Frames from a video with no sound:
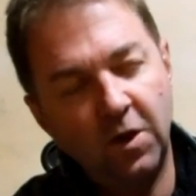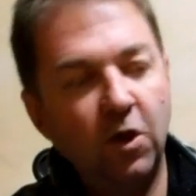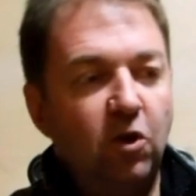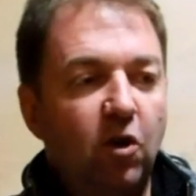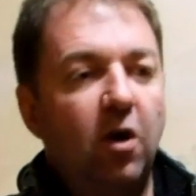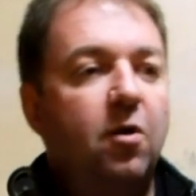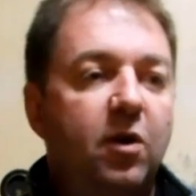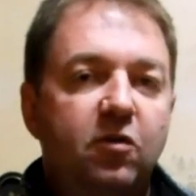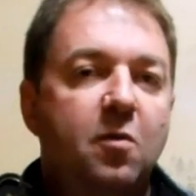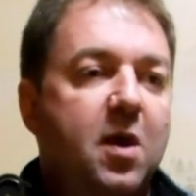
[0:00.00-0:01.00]
You don't know what
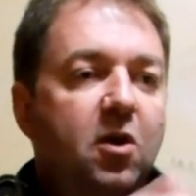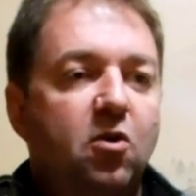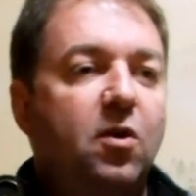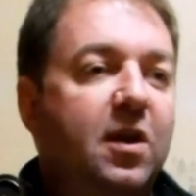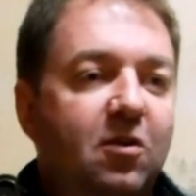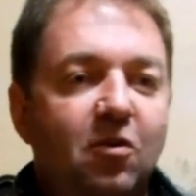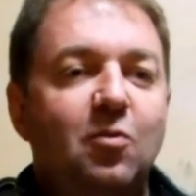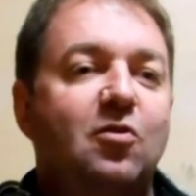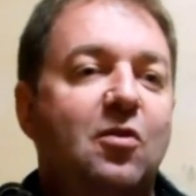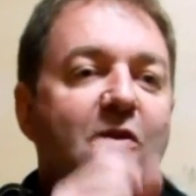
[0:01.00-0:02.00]
you're talking about. You need to do more
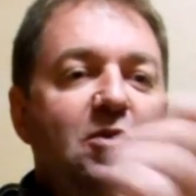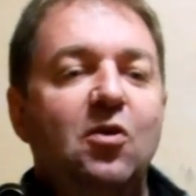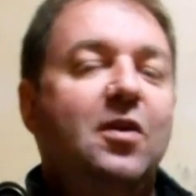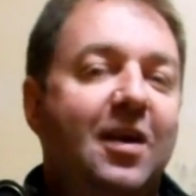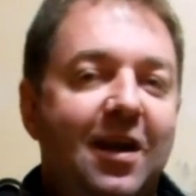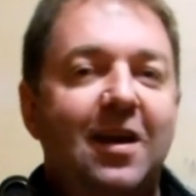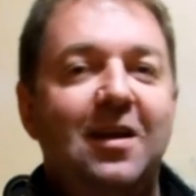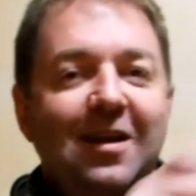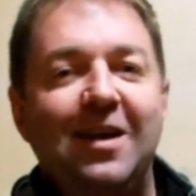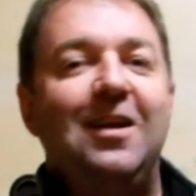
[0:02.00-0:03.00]
research. You know,
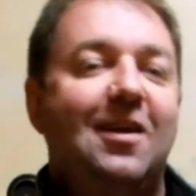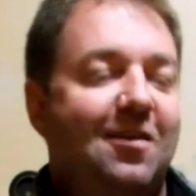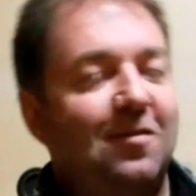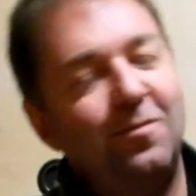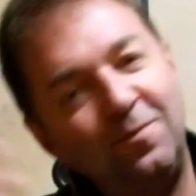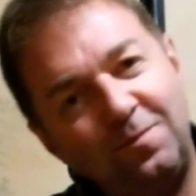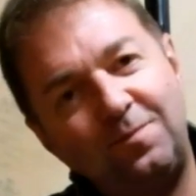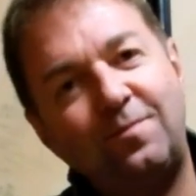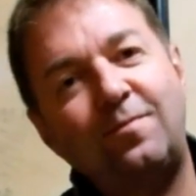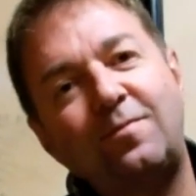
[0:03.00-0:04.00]
nani.
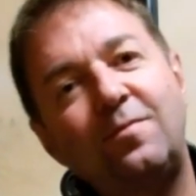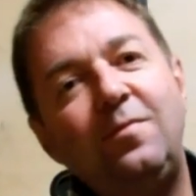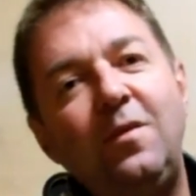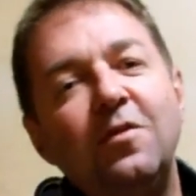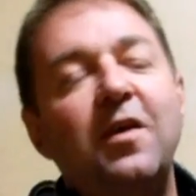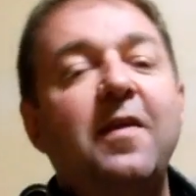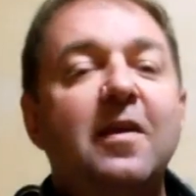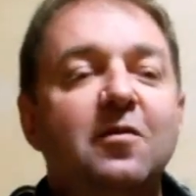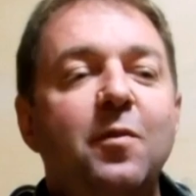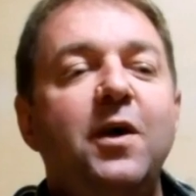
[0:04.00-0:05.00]
Saying
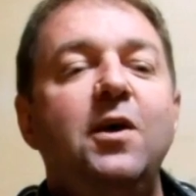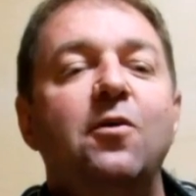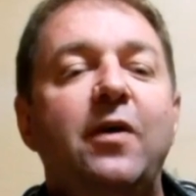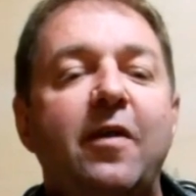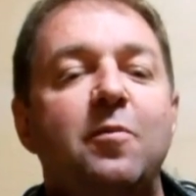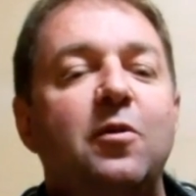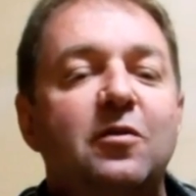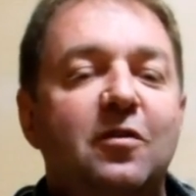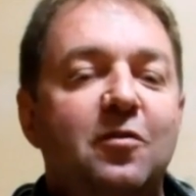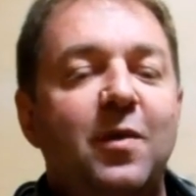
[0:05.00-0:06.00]
that to me or another
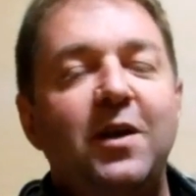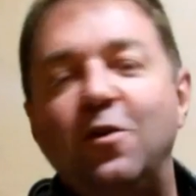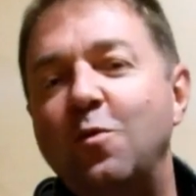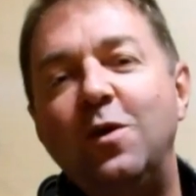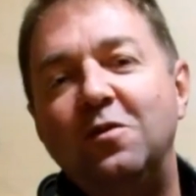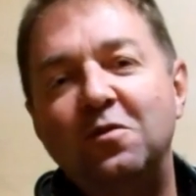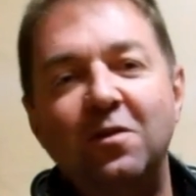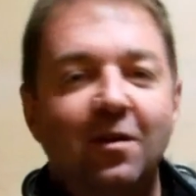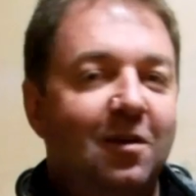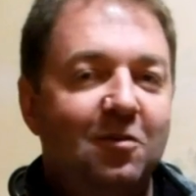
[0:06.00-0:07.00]
person who's made comments,
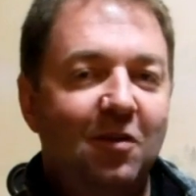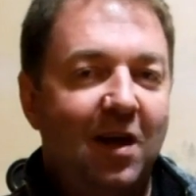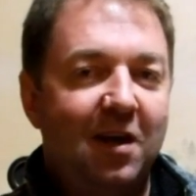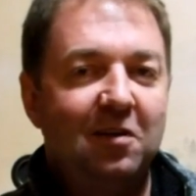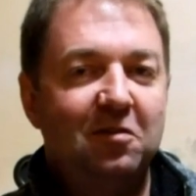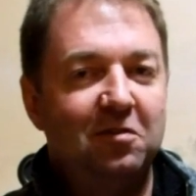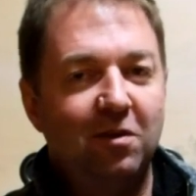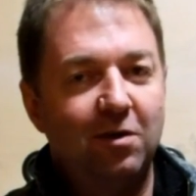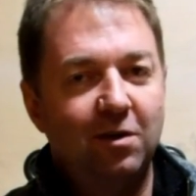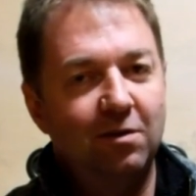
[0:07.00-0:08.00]
not
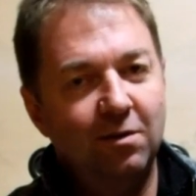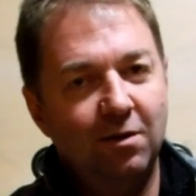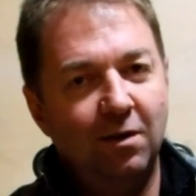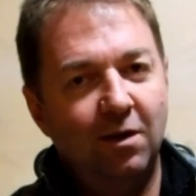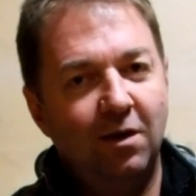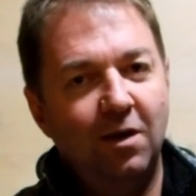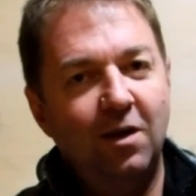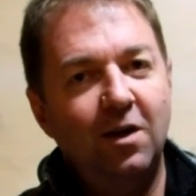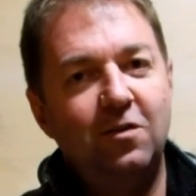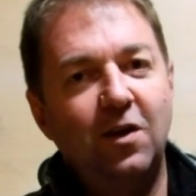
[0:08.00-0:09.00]
unnecessary.
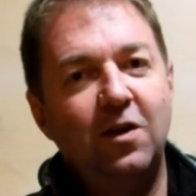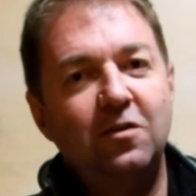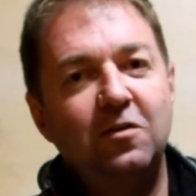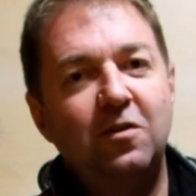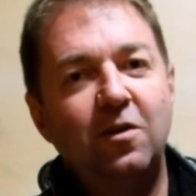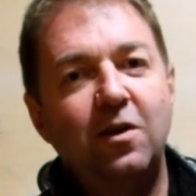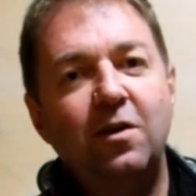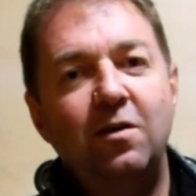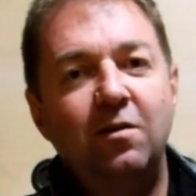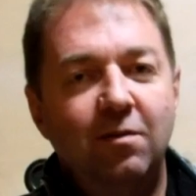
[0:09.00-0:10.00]
It's unnecessary.
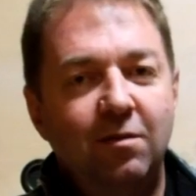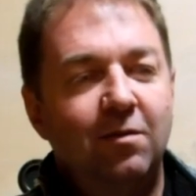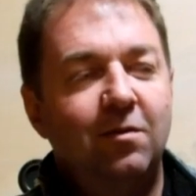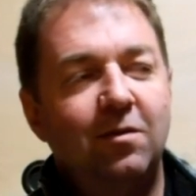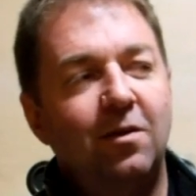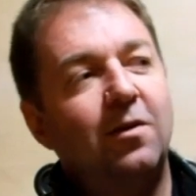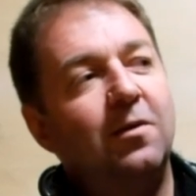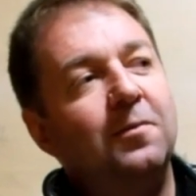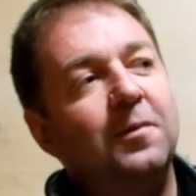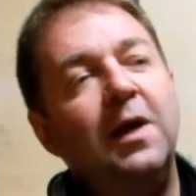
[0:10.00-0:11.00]
So,
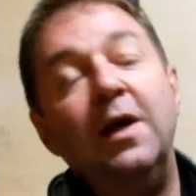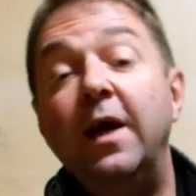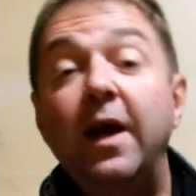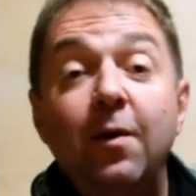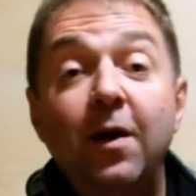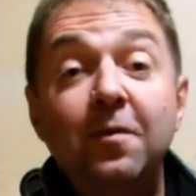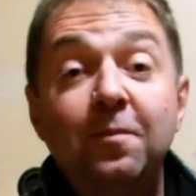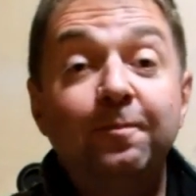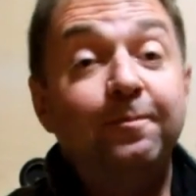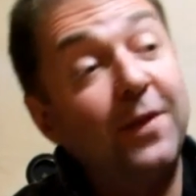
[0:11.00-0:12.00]
anyway,
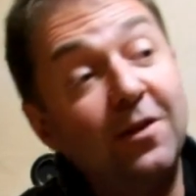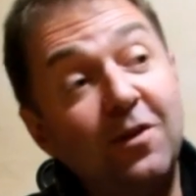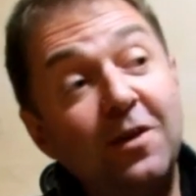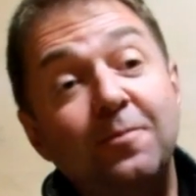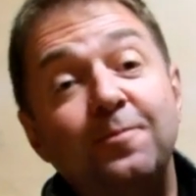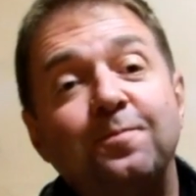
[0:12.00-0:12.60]
that's it.